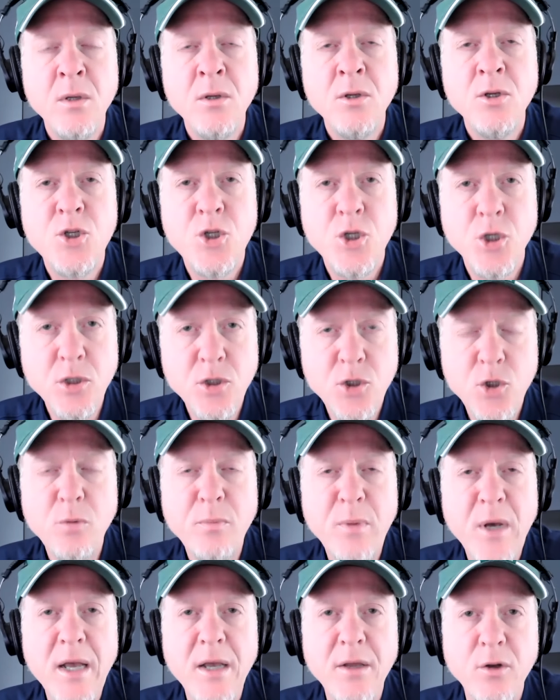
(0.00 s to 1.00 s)
should you
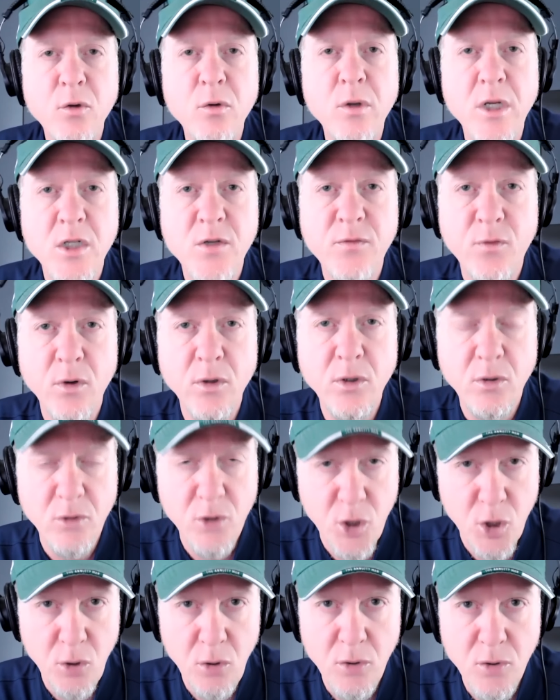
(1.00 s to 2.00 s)
buy annuities for your
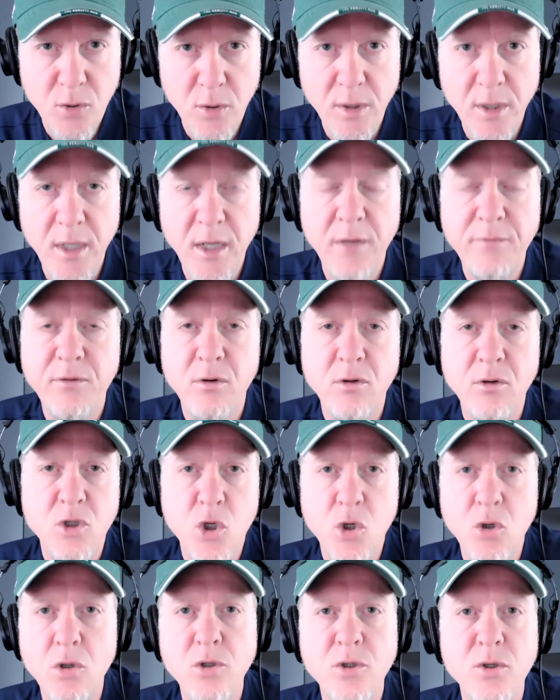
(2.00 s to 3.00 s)
children if your
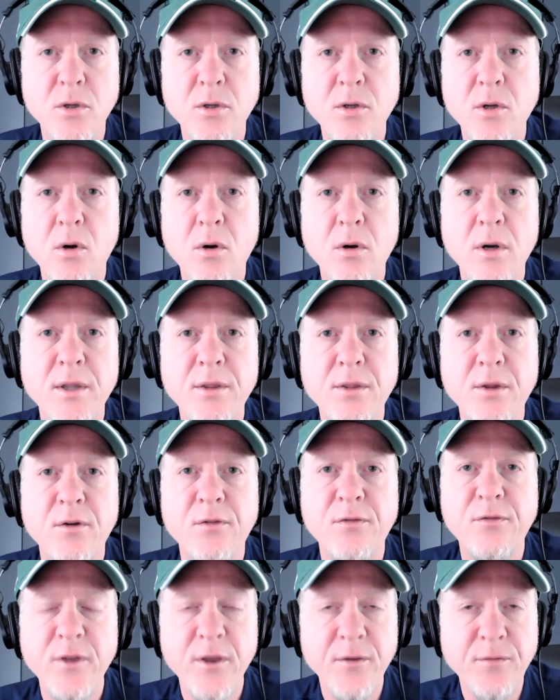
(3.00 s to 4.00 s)
children are in their
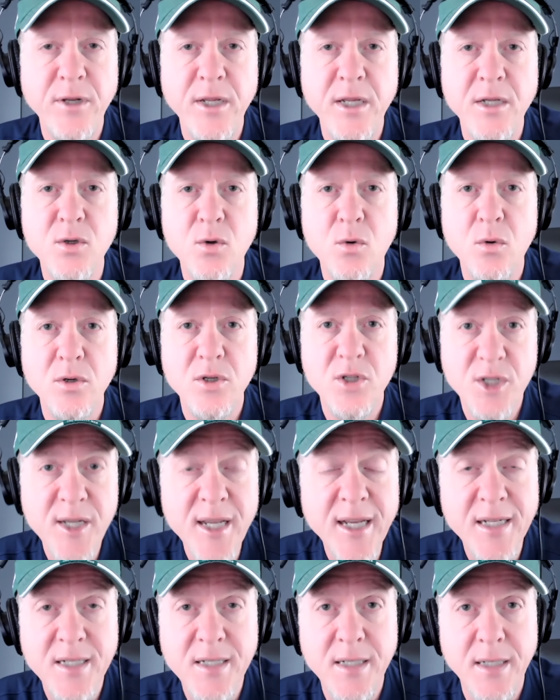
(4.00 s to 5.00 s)
50s or
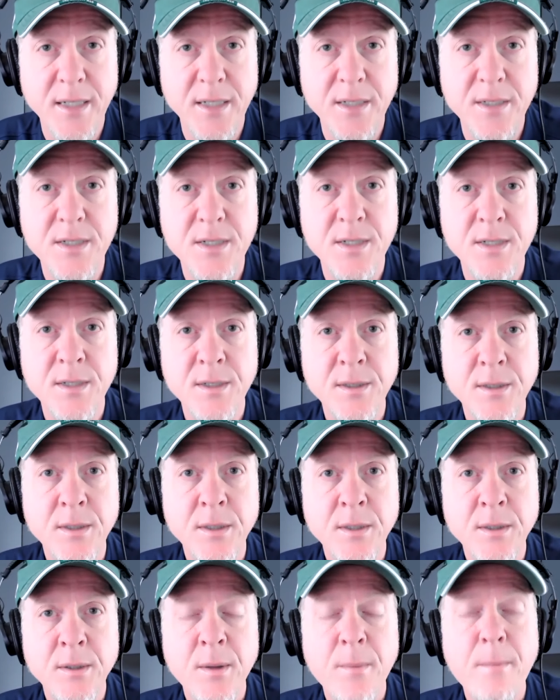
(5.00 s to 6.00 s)
60s?
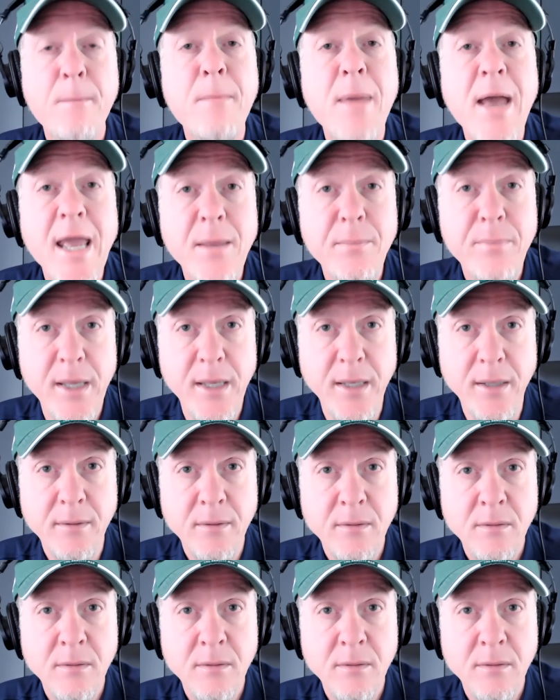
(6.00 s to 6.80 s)
Maybe.